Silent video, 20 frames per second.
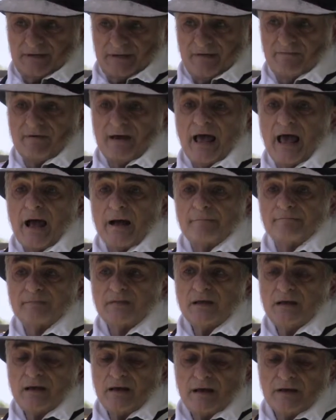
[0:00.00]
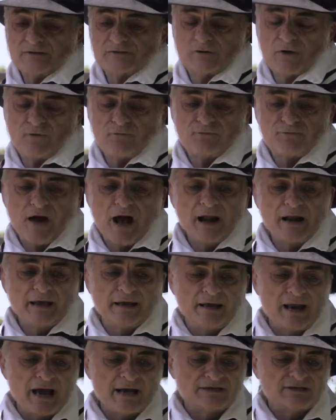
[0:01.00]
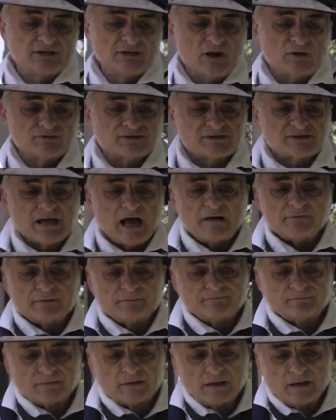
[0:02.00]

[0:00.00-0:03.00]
given out. And so finally in 1907,